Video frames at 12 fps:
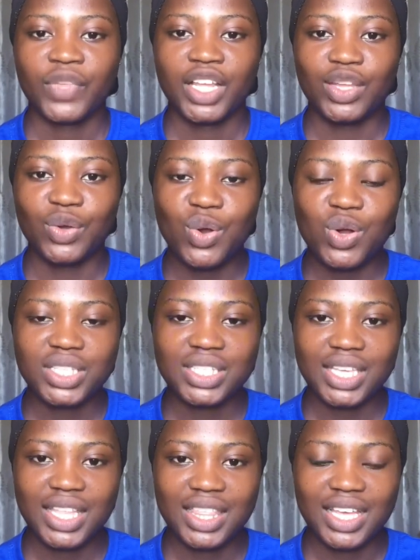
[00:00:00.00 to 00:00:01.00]
The court
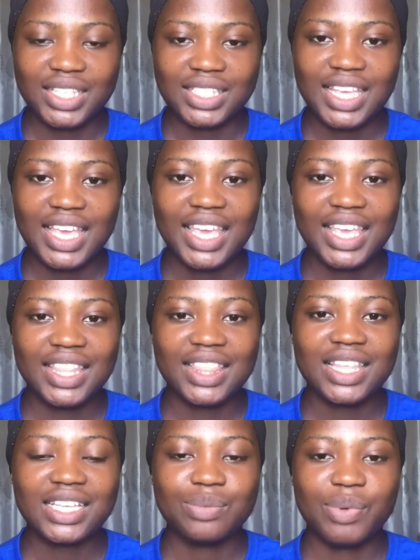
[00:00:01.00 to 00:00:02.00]
said that
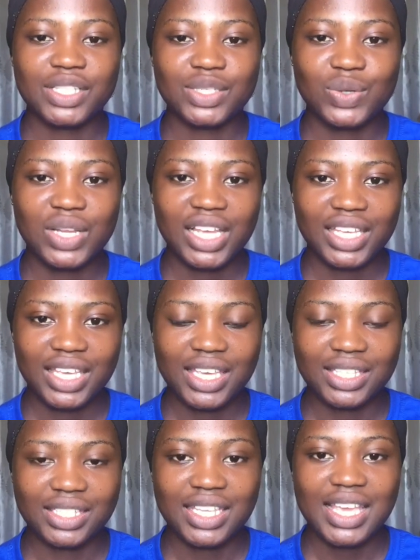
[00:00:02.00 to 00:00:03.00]
in this particular
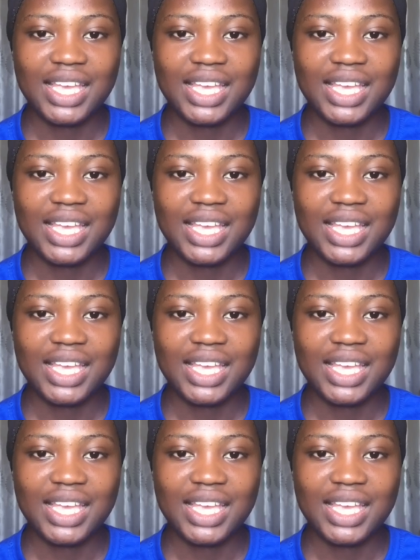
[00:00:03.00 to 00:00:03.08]
case,